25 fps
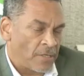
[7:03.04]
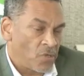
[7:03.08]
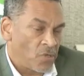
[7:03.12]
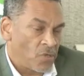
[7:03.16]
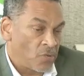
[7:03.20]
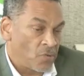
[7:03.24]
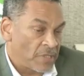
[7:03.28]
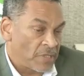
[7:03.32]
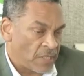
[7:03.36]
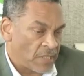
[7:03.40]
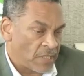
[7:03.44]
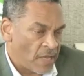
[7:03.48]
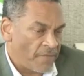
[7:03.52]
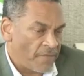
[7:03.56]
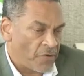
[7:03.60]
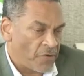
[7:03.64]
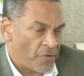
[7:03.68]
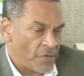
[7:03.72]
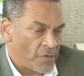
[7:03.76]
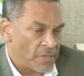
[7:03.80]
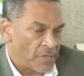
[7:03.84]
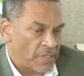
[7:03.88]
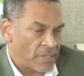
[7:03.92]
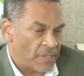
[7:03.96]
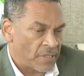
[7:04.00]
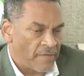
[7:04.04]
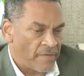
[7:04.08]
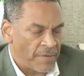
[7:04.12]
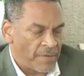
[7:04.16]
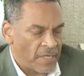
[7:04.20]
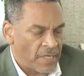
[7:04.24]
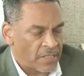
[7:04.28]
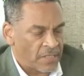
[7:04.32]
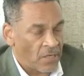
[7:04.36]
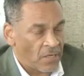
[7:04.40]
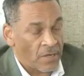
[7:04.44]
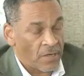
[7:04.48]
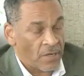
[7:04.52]
you save for yourself,
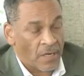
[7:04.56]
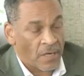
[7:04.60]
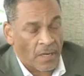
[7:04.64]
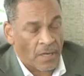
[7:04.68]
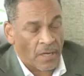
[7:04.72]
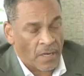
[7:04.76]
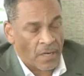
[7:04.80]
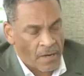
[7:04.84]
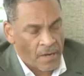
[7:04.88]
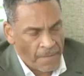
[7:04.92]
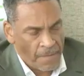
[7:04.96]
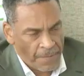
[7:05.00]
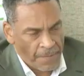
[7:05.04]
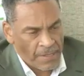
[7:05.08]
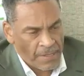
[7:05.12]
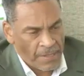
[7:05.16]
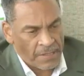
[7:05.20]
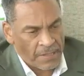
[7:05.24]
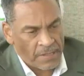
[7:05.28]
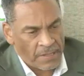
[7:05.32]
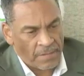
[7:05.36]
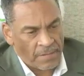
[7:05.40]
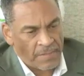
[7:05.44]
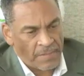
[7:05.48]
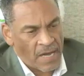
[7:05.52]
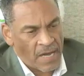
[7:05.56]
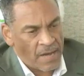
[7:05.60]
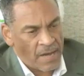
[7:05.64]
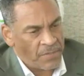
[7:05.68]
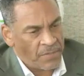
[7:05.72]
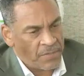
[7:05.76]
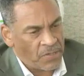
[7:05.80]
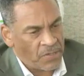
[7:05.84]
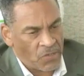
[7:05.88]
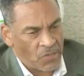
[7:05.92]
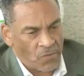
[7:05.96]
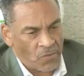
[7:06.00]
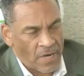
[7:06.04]
because a lot of companies in the Bahamas
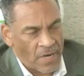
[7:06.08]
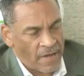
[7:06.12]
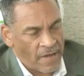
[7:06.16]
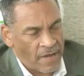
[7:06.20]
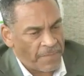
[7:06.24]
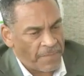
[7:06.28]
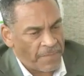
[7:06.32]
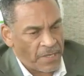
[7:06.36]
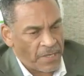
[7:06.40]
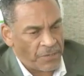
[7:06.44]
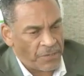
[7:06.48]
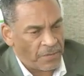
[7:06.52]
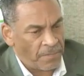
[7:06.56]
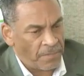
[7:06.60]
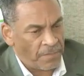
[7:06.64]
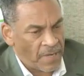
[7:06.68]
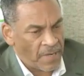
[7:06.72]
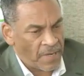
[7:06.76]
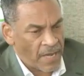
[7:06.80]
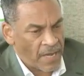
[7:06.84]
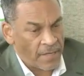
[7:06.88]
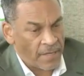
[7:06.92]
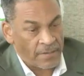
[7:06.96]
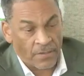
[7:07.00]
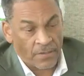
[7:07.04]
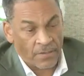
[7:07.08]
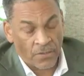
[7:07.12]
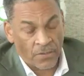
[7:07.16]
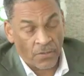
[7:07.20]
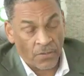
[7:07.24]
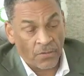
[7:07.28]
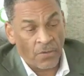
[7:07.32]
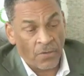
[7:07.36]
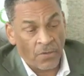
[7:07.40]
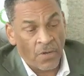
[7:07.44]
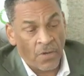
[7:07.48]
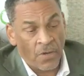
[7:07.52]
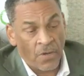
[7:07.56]
don't have pension plans.
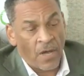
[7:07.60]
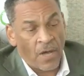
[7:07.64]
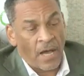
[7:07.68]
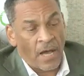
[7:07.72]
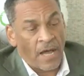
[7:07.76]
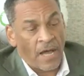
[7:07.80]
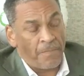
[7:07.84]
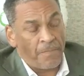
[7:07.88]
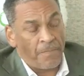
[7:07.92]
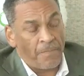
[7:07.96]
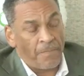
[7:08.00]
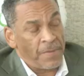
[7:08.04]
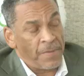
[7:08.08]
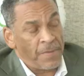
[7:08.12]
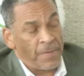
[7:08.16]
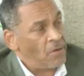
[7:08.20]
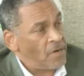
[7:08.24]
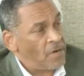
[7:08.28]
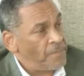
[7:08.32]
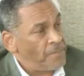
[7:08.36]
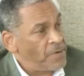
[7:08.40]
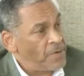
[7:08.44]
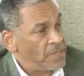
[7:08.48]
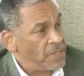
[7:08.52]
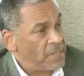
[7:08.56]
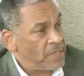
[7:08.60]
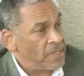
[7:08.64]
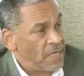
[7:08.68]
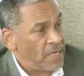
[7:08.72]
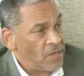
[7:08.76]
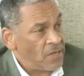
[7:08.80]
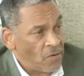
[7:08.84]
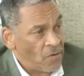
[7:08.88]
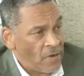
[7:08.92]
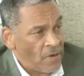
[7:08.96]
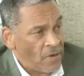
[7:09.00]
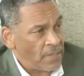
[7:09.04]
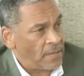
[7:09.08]
So that means a lot of persons are
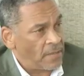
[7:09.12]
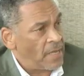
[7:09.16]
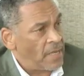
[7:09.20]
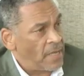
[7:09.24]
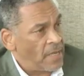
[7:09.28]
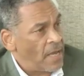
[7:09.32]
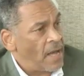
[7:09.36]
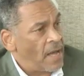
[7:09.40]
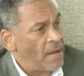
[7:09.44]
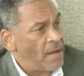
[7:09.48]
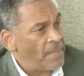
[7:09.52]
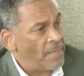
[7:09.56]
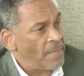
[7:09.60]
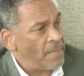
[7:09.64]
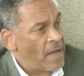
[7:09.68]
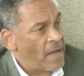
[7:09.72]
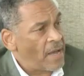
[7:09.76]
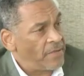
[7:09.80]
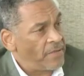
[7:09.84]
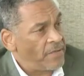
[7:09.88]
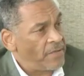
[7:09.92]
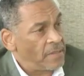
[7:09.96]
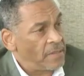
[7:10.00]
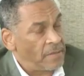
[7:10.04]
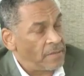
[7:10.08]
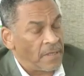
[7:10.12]
not having